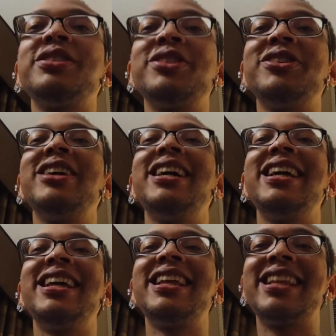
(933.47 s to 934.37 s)
So
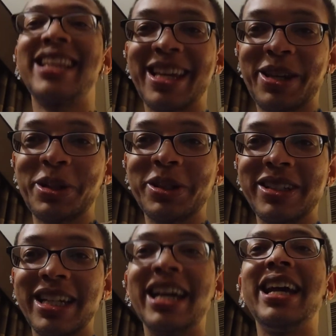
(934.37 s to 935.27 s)
thank
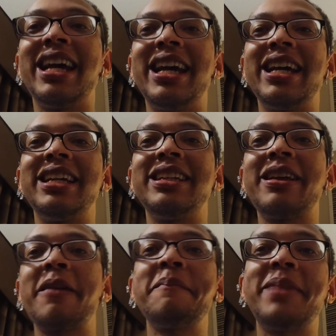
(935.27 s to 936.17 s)
you,
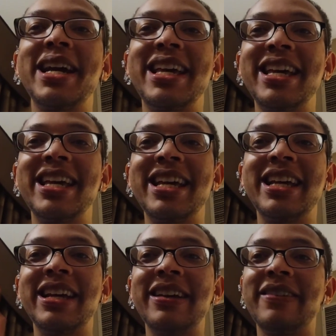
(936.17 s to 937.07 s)
and
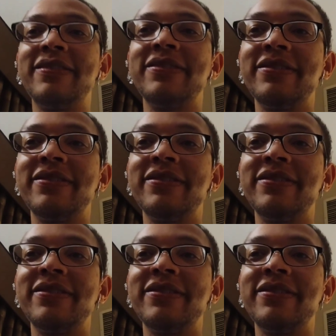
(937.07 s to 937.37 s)
bye!